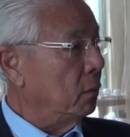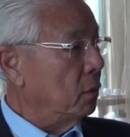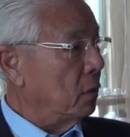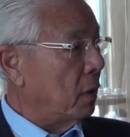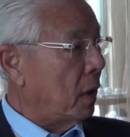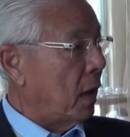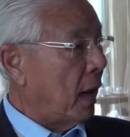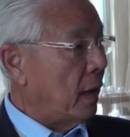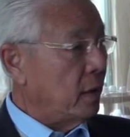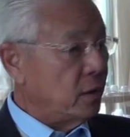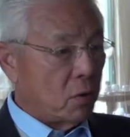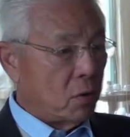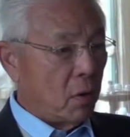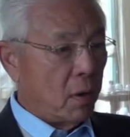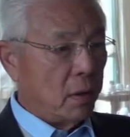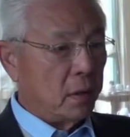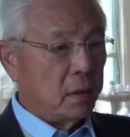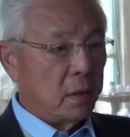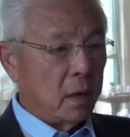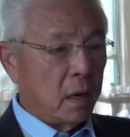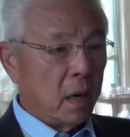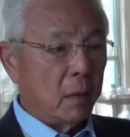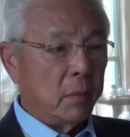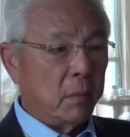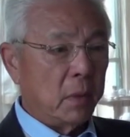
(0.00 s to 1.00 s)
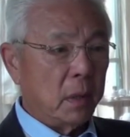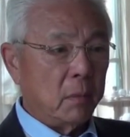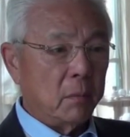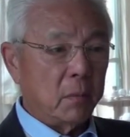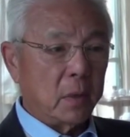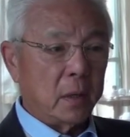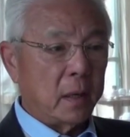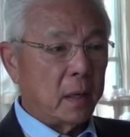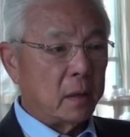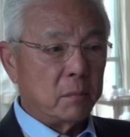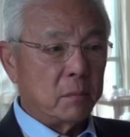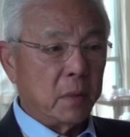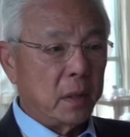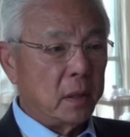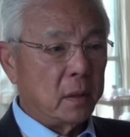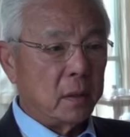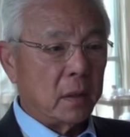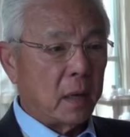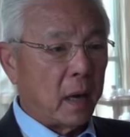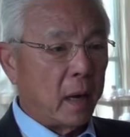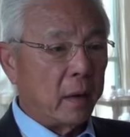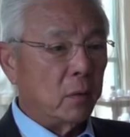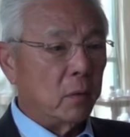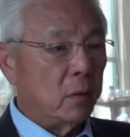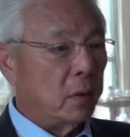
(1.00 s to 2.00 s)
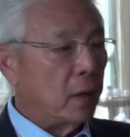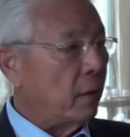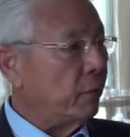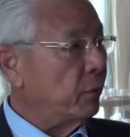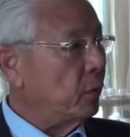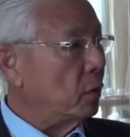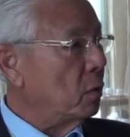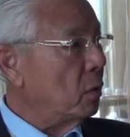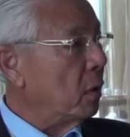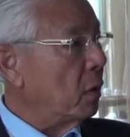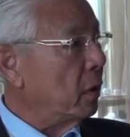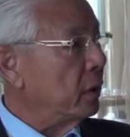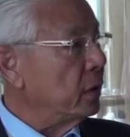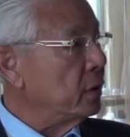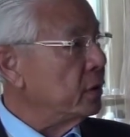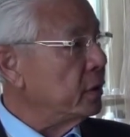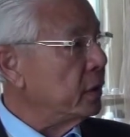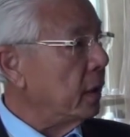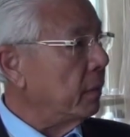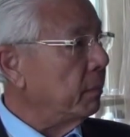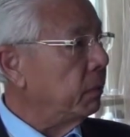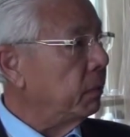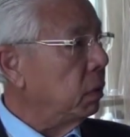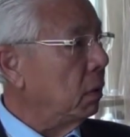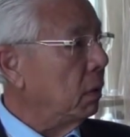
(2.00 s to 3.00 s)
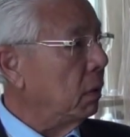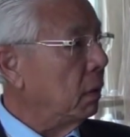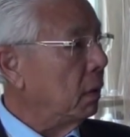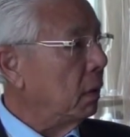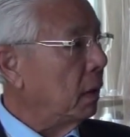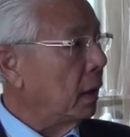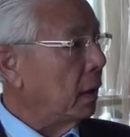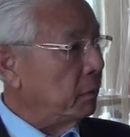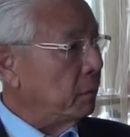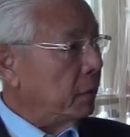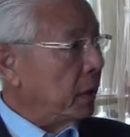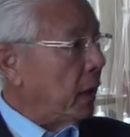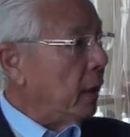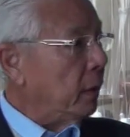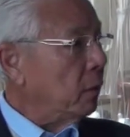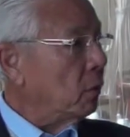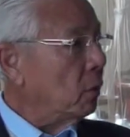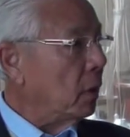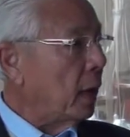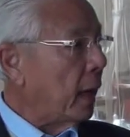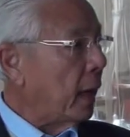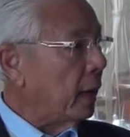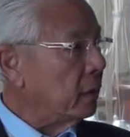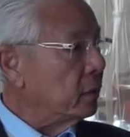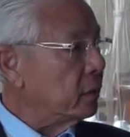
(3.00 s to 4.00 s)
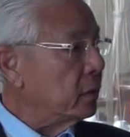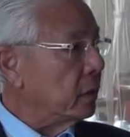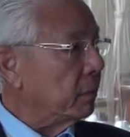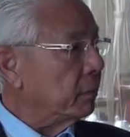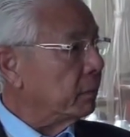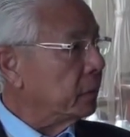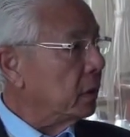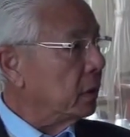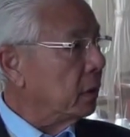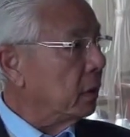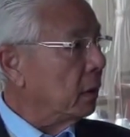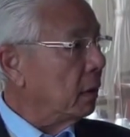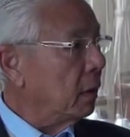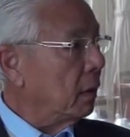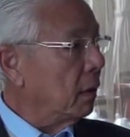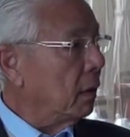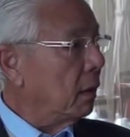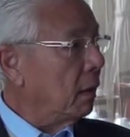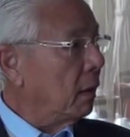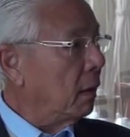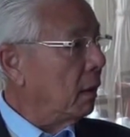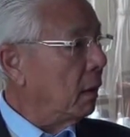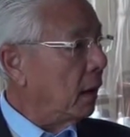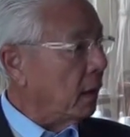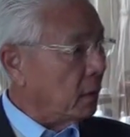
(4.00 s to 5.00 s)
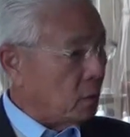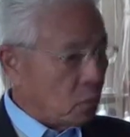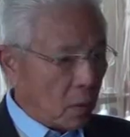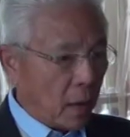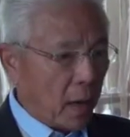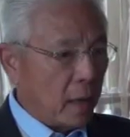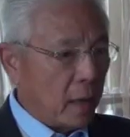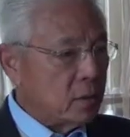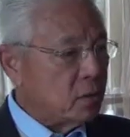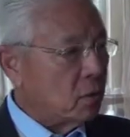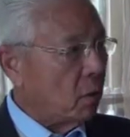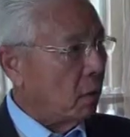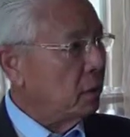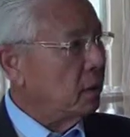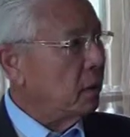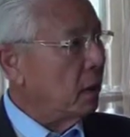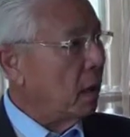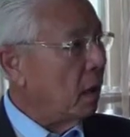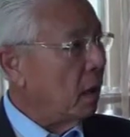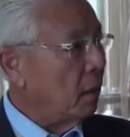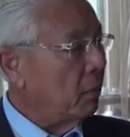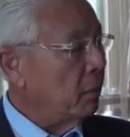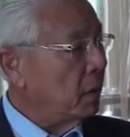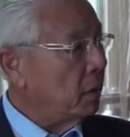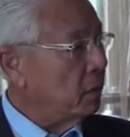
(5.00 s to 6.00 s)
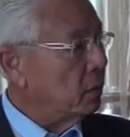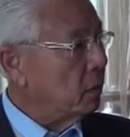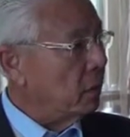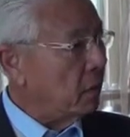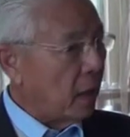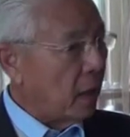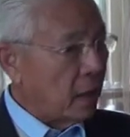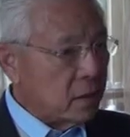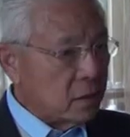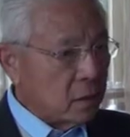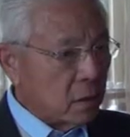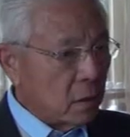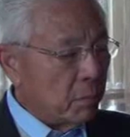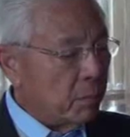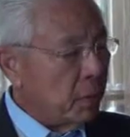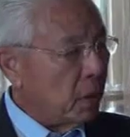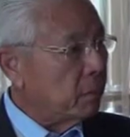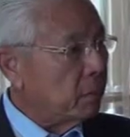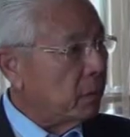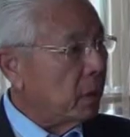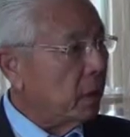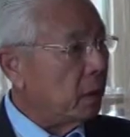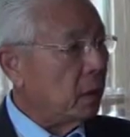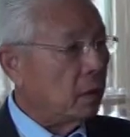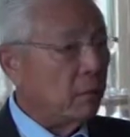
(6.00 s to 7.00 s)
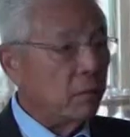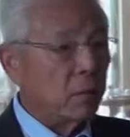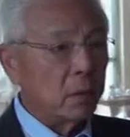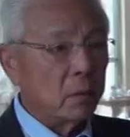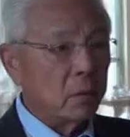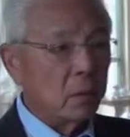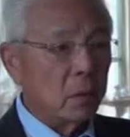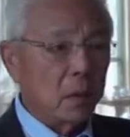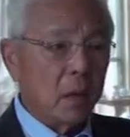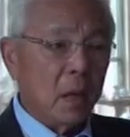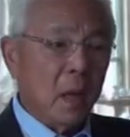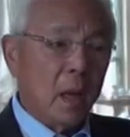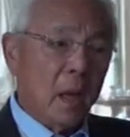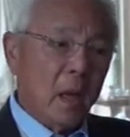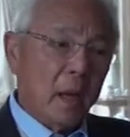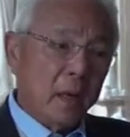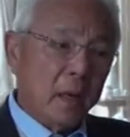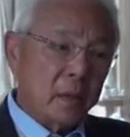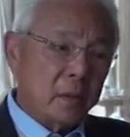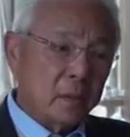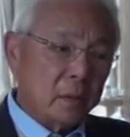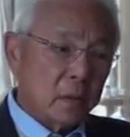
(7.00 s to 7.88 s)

I joined the Army, but that means I don't have to go on a ship. That means I don't like ships. That's why I joined the Army. So there's commitment, even though it's